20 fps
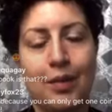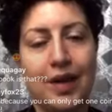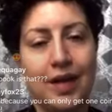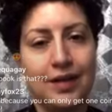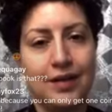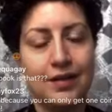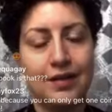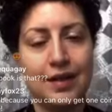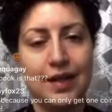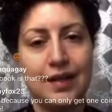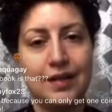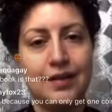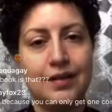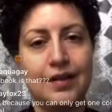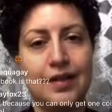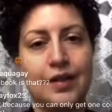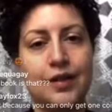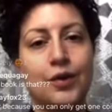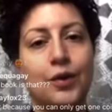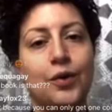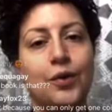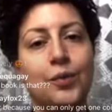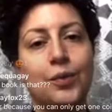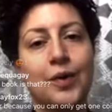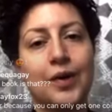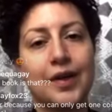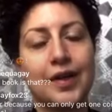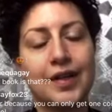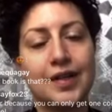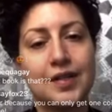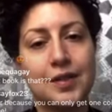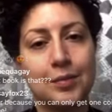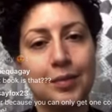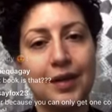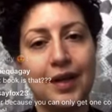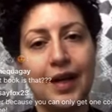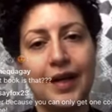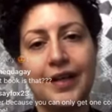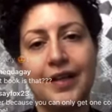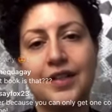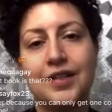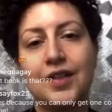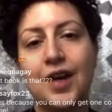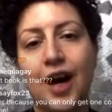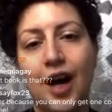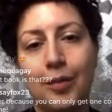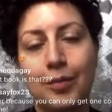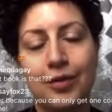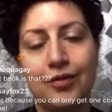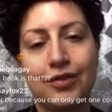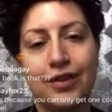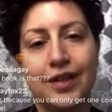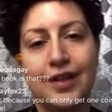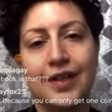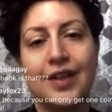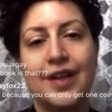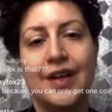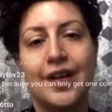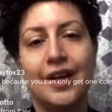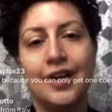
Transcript: and then the gold work is applied on top of it